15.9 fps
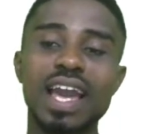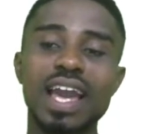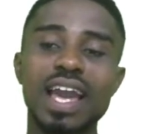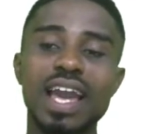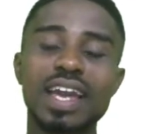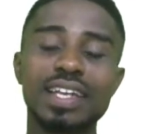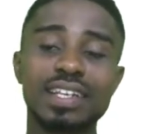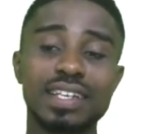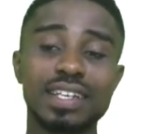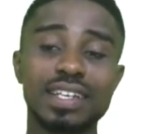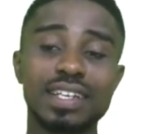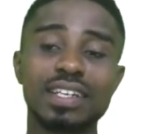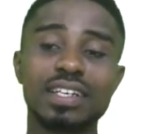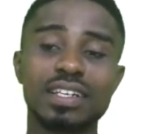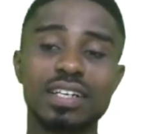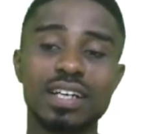N,
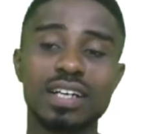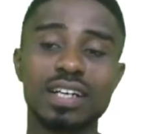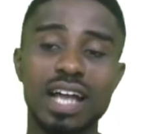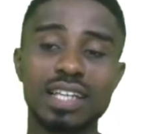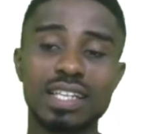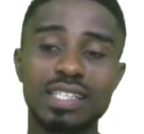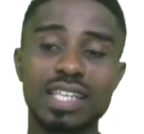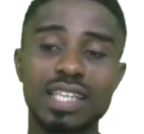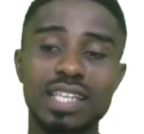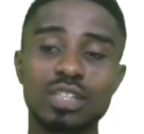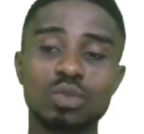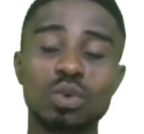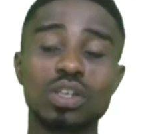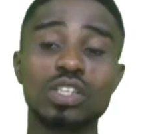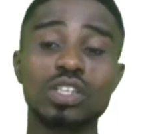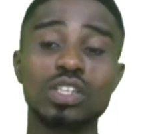and this
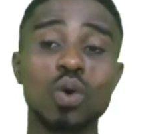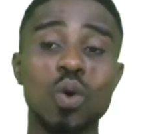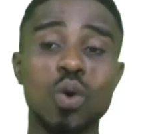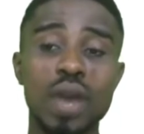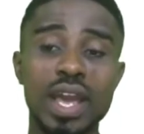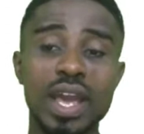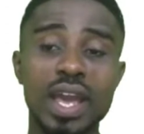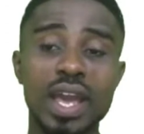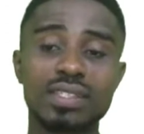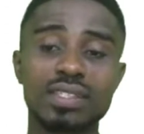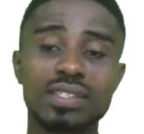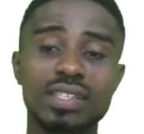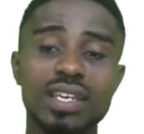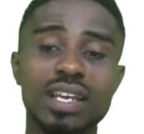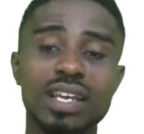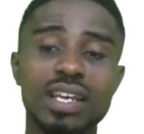last one is
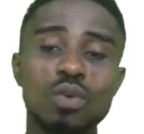OX.